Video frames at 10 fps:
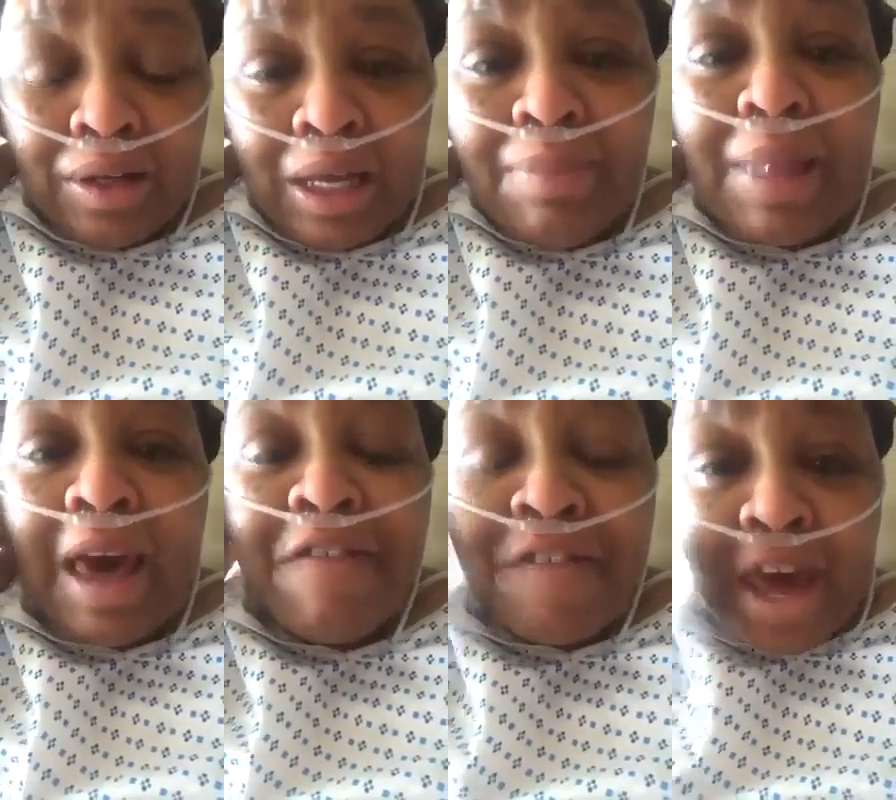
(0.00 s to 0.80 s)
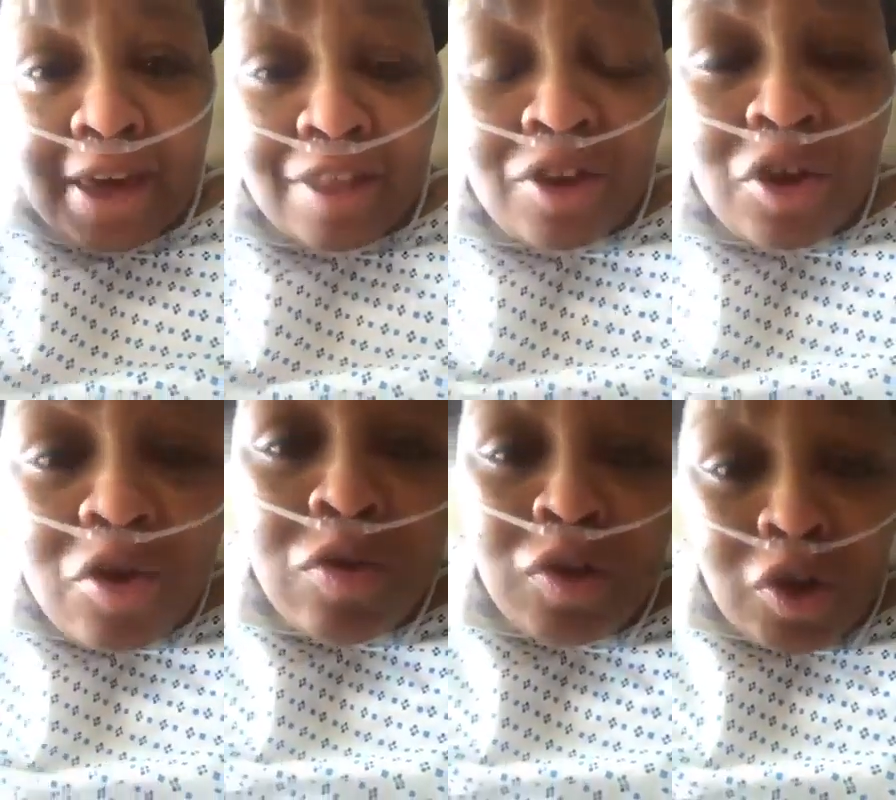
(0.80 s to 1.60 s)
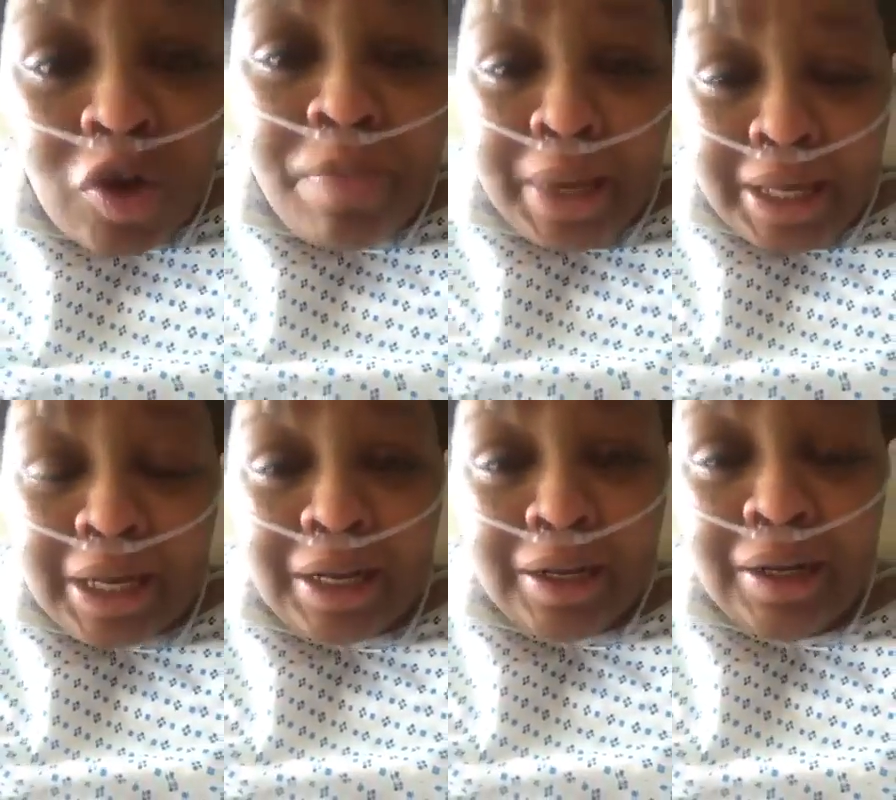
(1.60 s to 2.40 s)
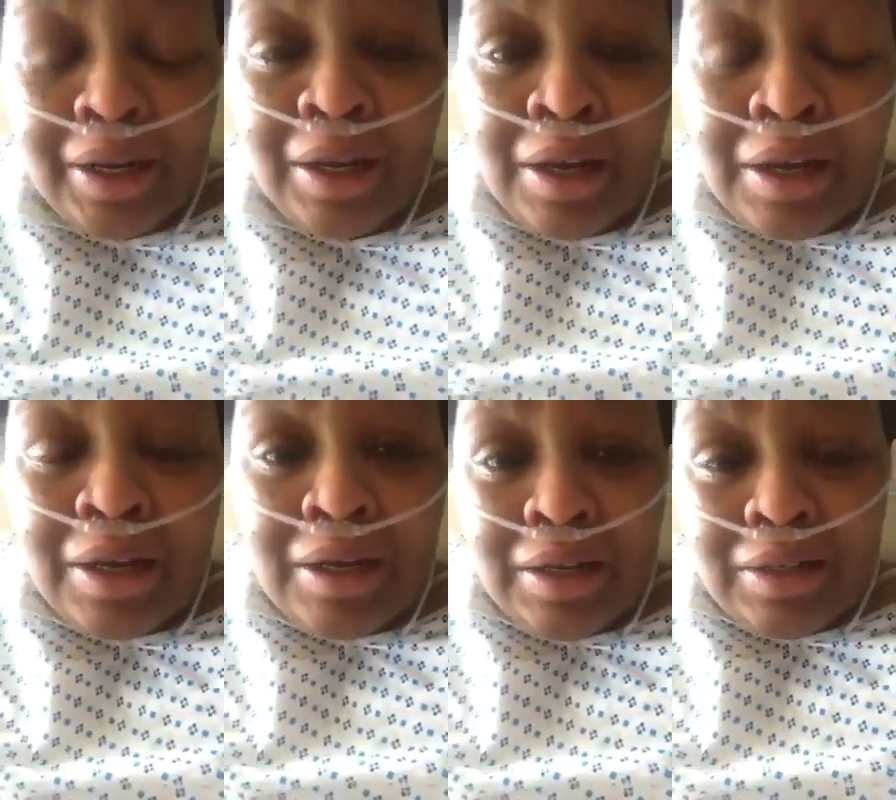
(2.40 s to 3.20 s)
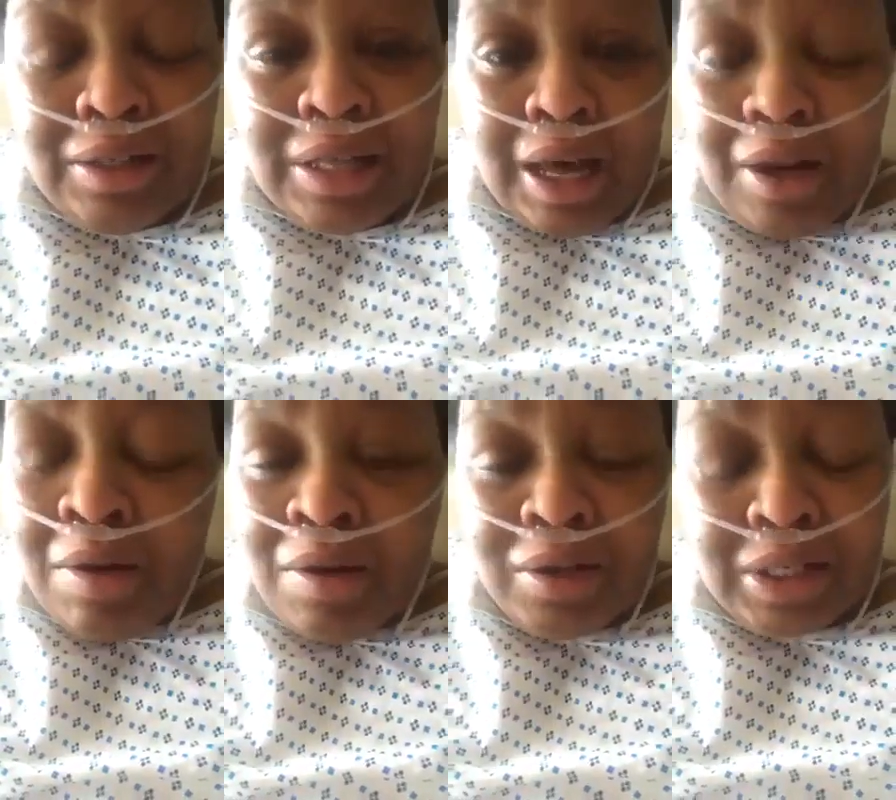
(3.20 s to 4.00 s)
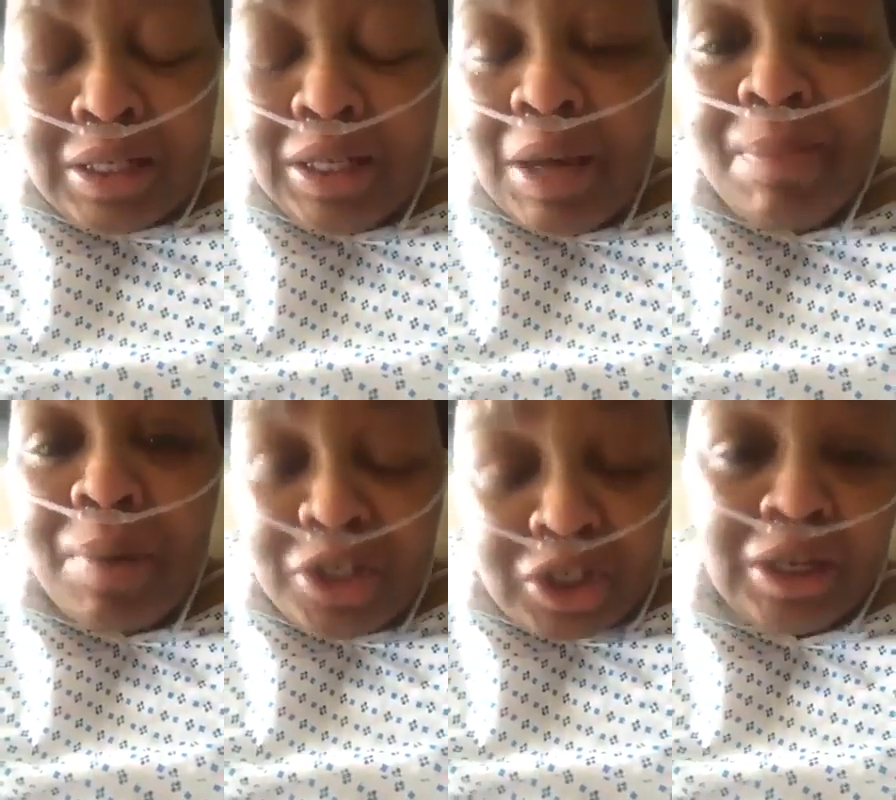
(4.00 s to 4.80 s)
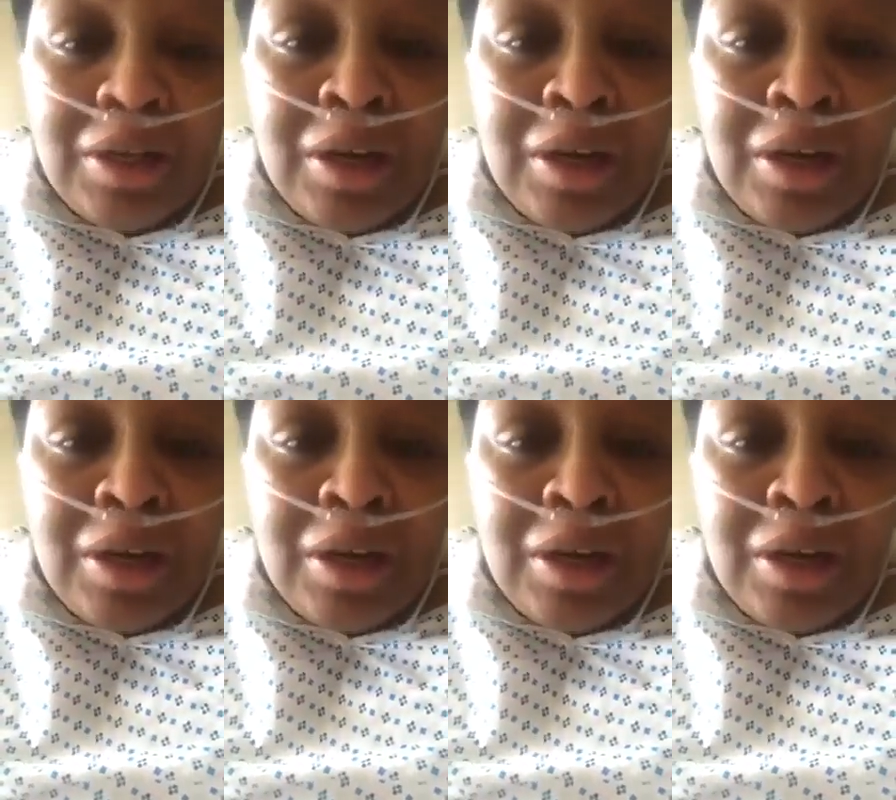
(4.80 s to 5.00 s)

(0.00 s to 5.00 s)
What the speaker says: Keep that faith. You beat it. Just keep pushing,